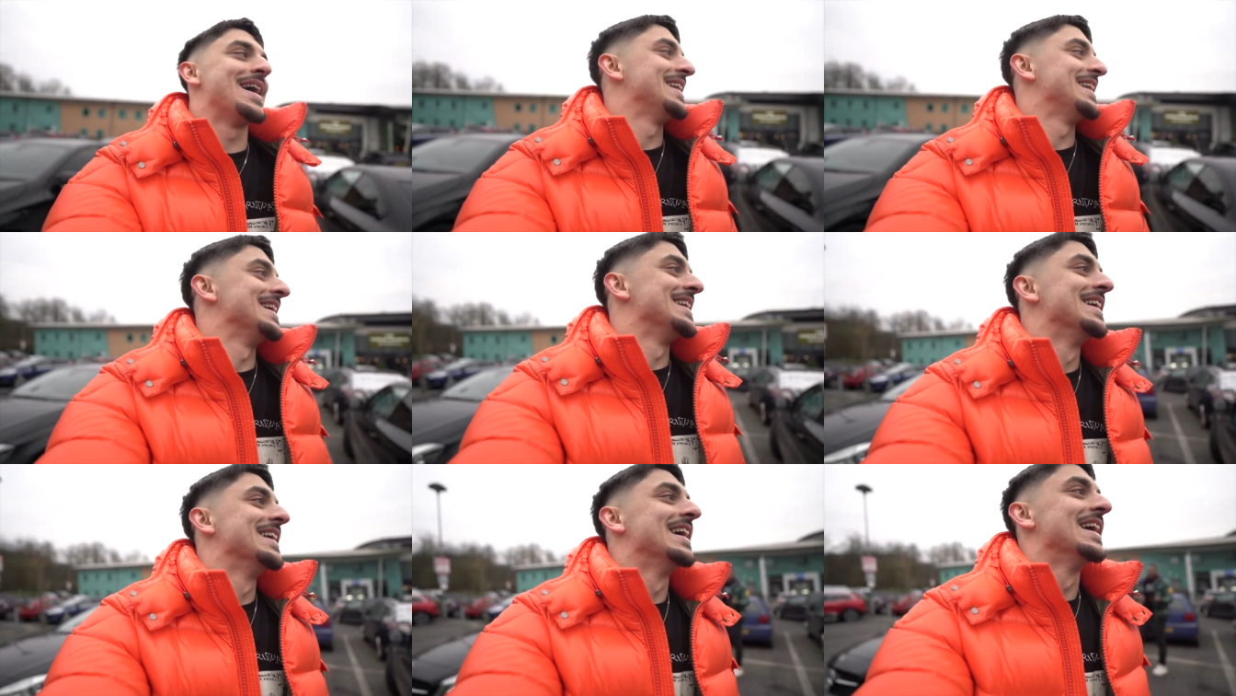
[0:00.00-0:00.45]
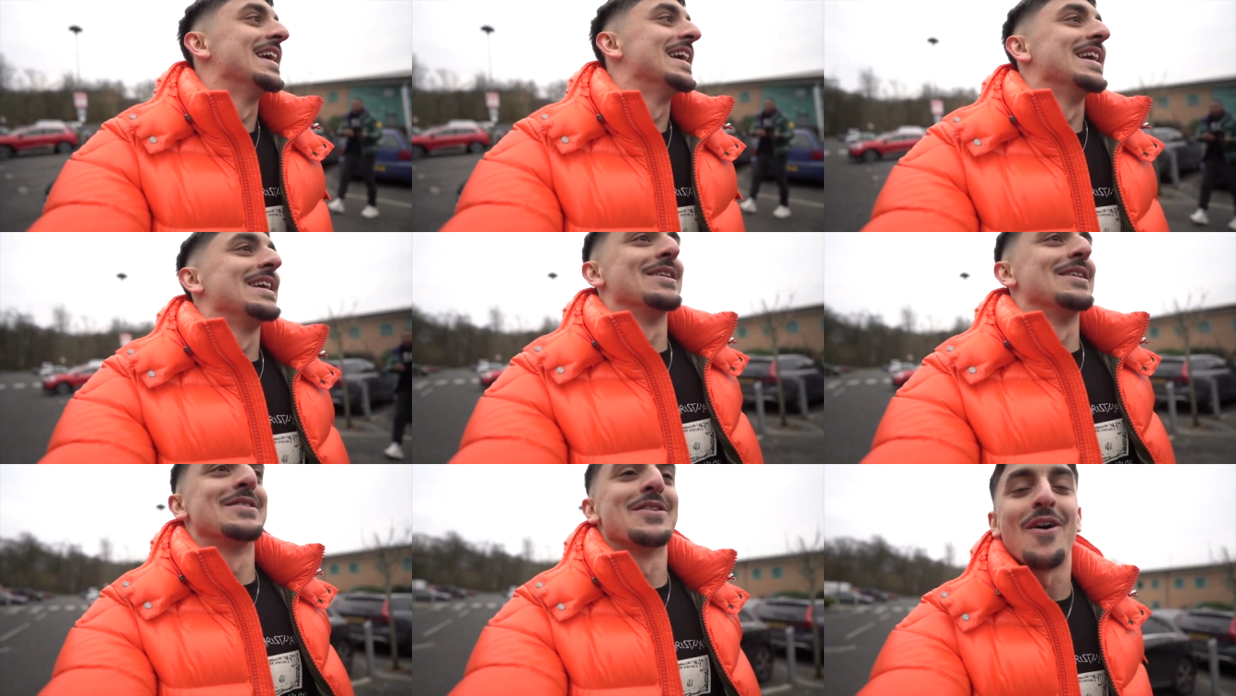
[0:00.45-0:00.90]
and then
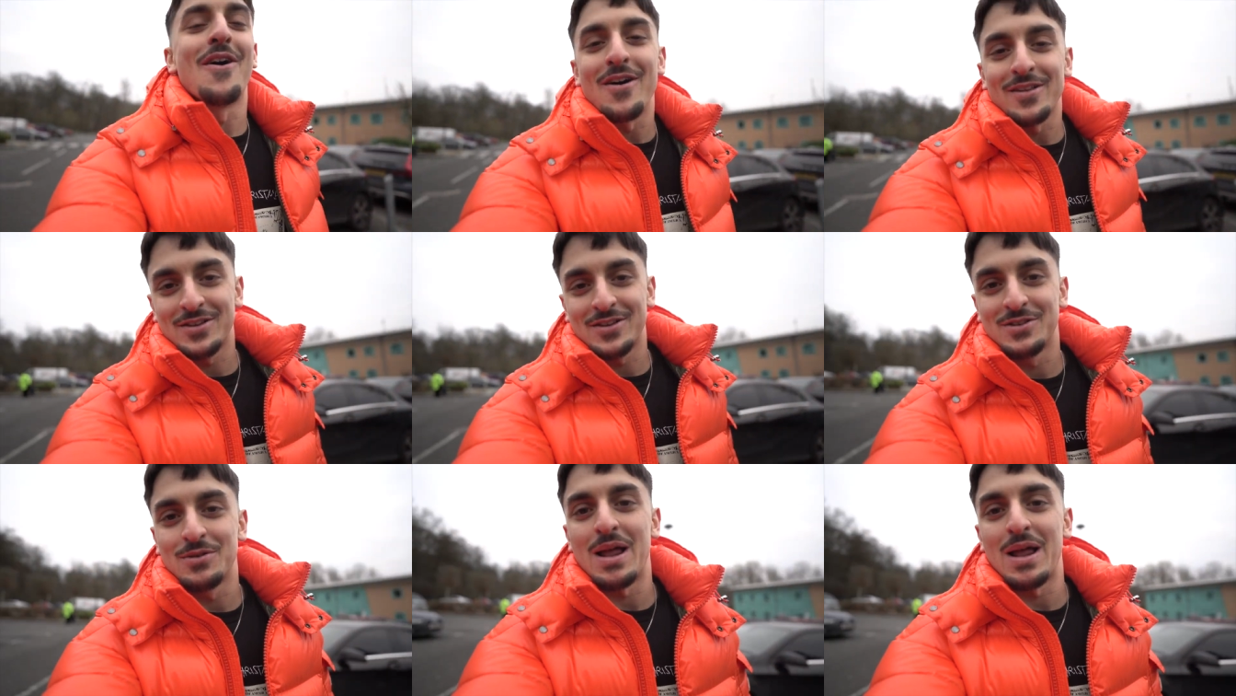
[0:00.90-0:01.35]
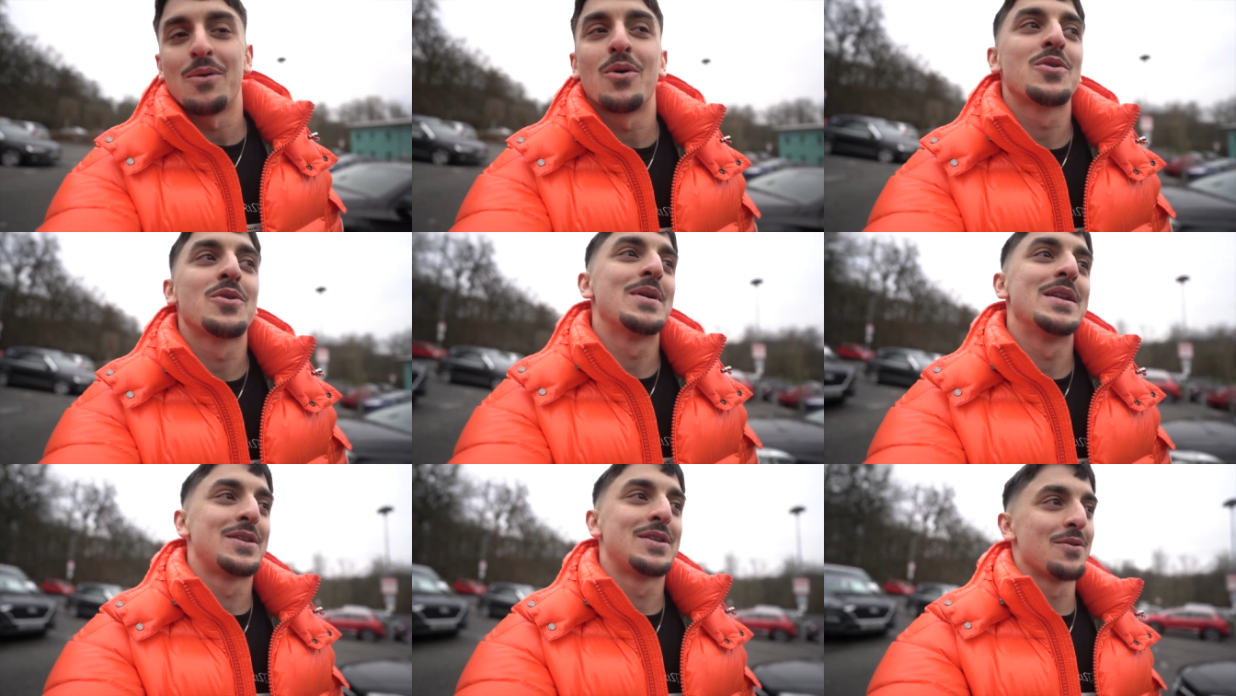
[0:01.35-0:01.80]
it was Oscars were like,
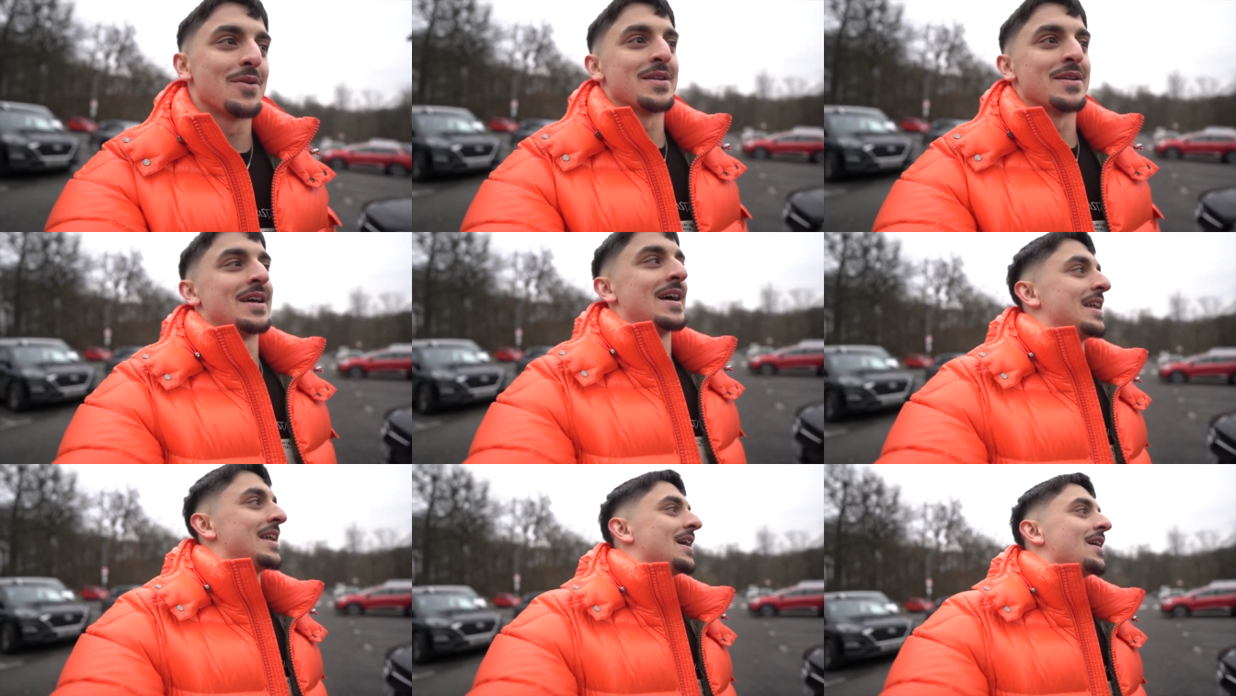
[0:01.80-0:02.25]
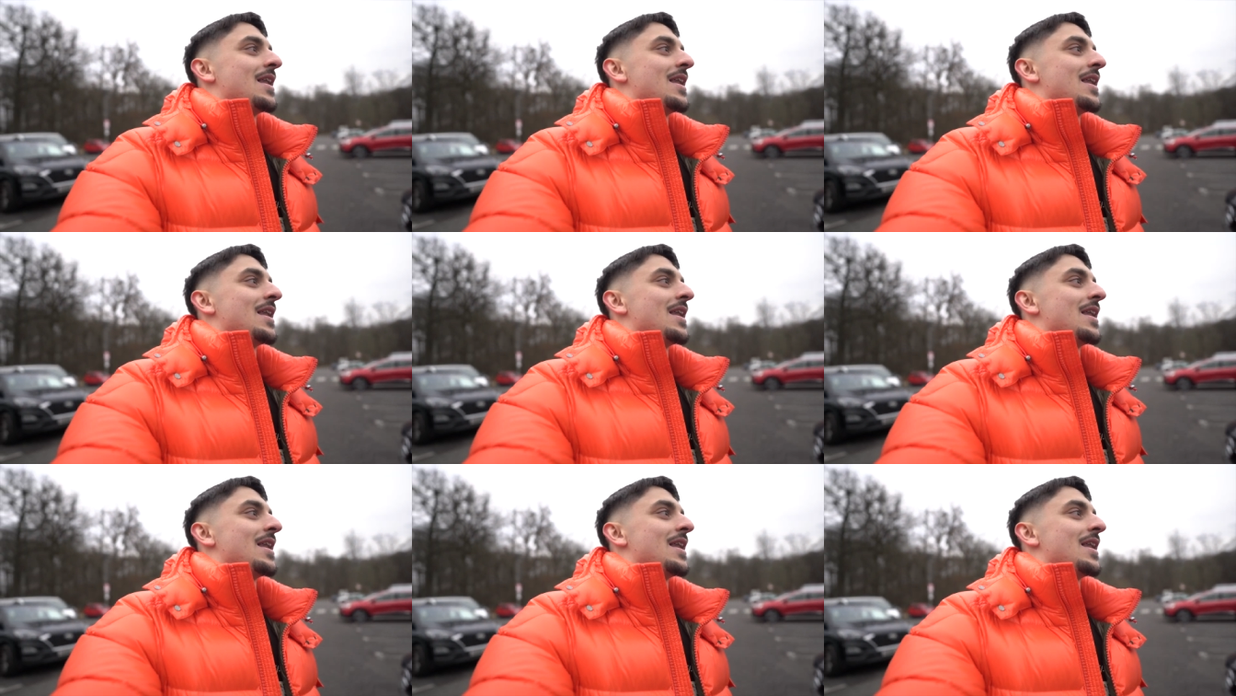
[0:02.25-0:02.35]
what are we doing that?